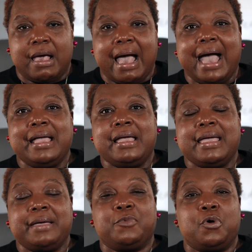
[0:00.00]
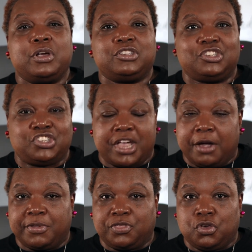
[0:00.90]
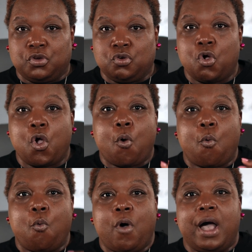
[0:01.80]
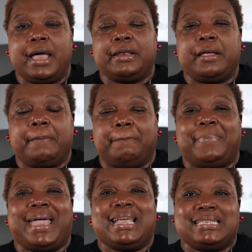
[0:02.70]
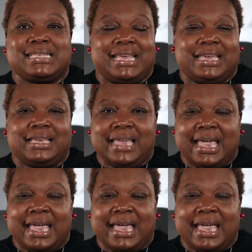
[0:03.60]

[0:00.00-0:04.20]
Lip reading: I am going to share with you one basic